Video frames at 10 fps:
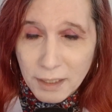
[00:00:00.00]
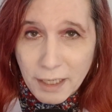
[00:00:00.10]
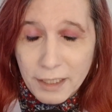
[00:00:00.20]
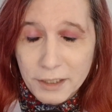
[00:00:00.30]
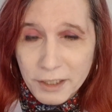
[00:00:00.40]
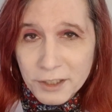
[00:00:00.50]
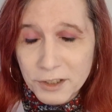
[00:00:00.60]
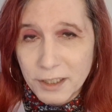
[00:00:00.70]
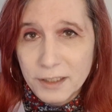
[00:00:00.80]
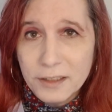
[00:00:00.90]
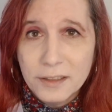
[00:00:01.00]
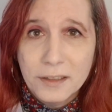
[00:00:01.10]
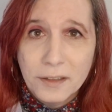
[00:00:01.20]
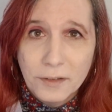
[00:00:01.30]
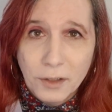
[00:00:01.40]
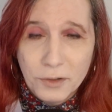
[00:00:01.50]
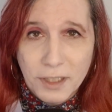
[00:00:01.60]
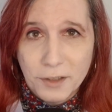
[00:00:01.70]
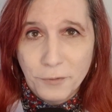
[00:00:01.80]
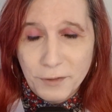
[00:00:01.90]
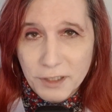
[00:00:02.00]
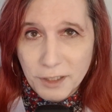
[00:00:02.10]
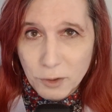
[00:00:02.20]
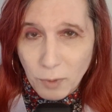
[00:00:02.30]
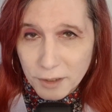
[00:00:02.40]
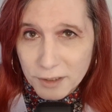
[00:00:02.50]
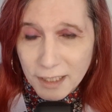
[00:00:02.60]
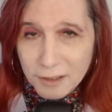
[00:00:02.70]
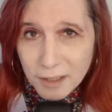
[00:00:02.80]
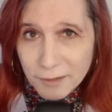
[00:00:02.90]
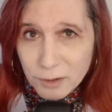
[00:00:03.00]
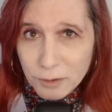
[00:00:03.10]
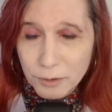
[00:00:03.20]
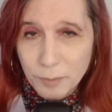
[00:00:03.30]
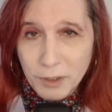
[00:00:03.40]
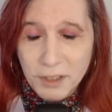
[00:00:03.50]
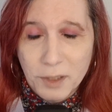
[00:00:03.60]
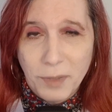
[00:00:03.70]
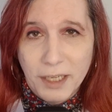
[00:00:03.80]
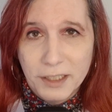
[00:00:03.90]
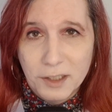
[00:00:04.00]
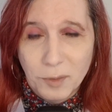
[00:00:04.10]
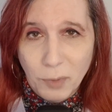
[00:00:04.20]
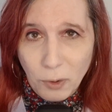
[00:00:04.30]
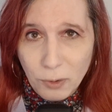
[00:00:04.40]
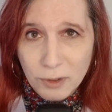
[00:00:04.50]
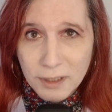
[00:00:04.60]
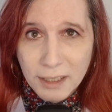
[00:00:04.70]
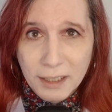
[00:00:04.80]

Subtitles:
In addition, those at the $15 and $20 level who participated in the poll